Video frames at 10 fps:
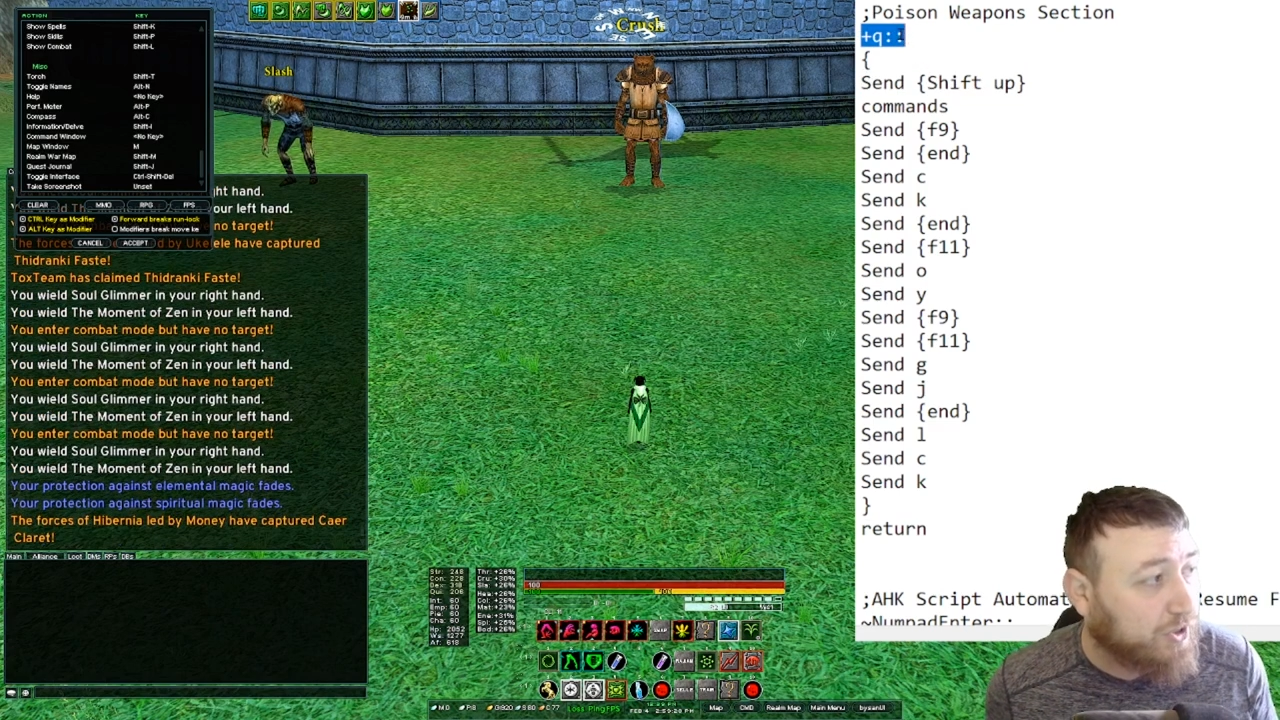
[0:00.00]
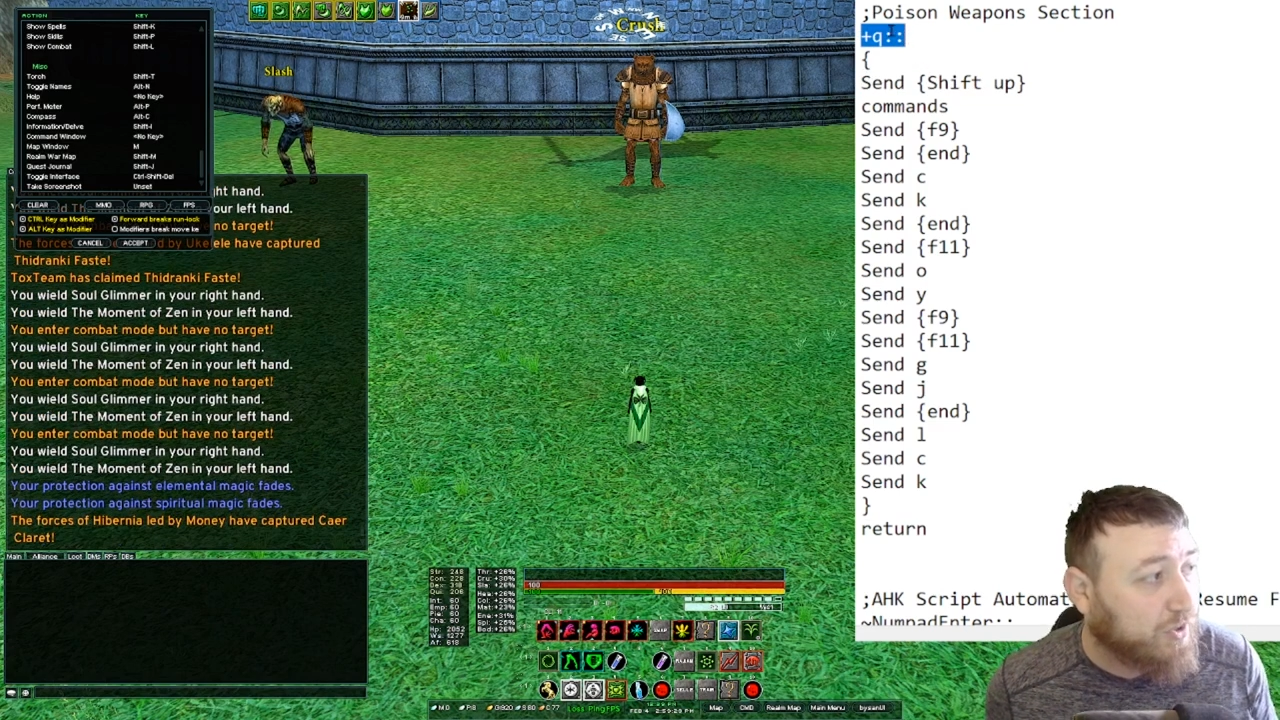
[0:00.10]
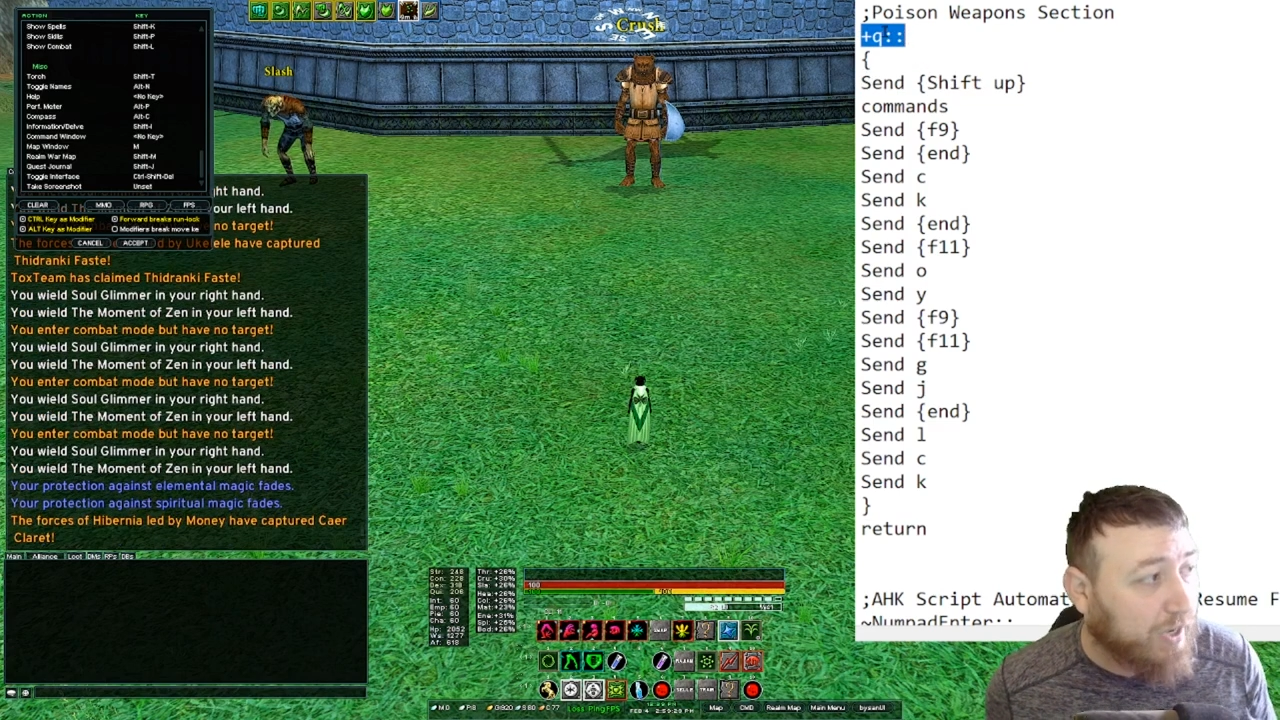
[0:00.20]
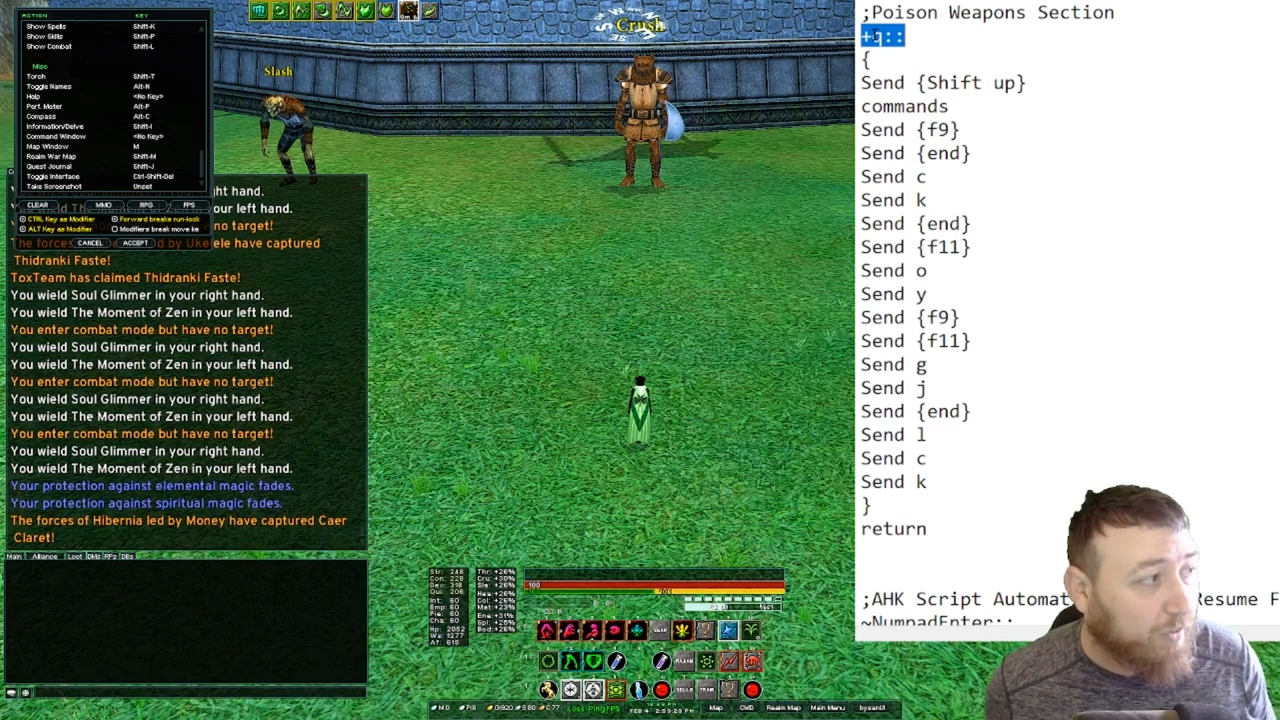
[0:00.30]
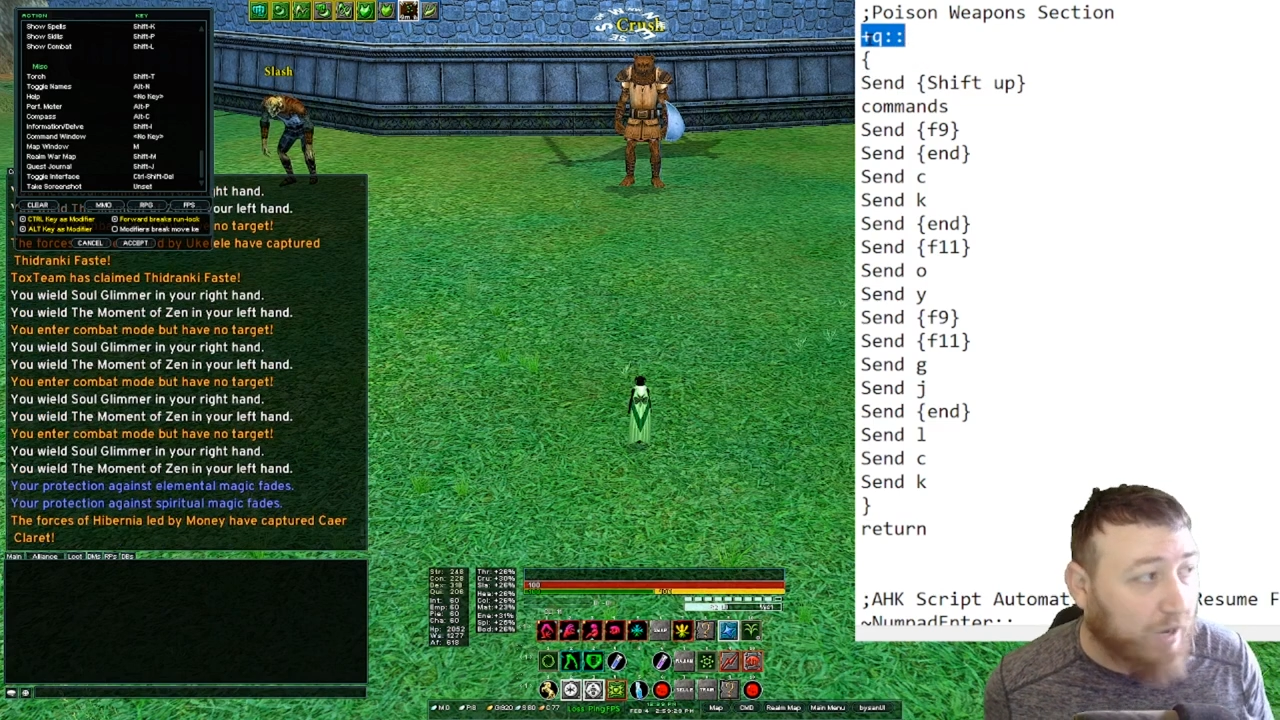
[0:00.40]

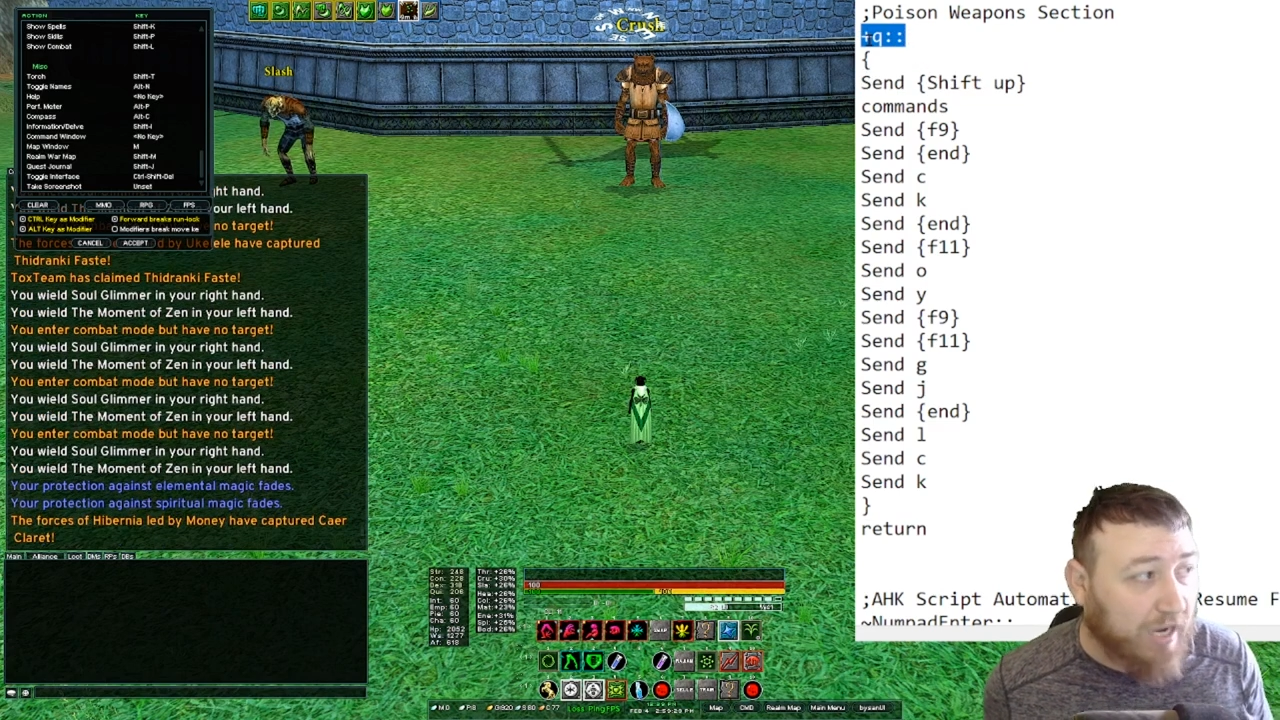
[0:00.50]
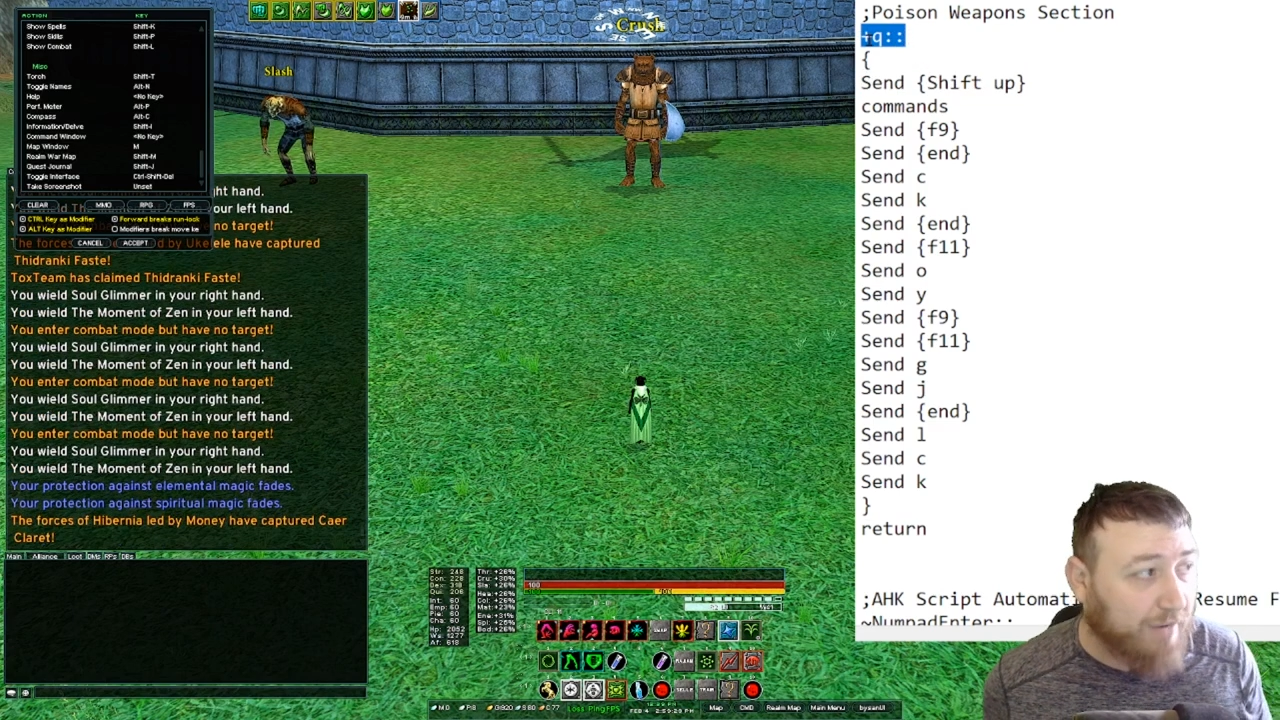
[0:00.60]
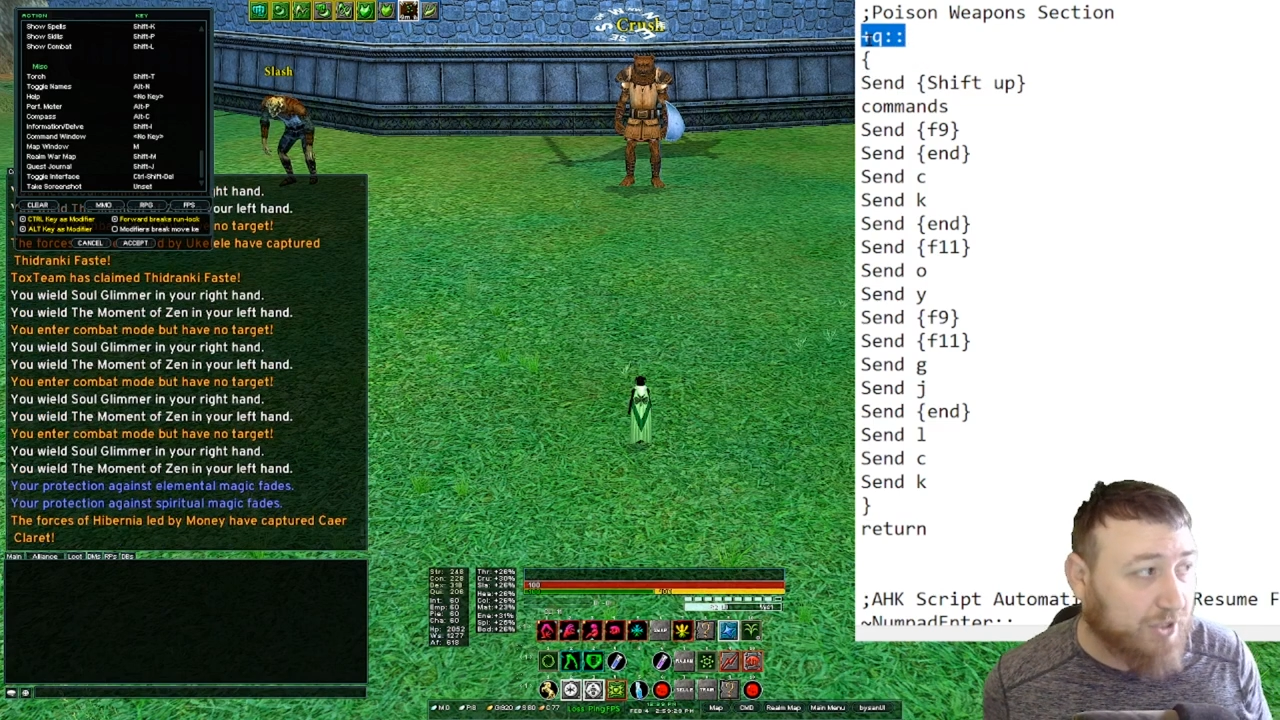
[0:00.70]
to and while I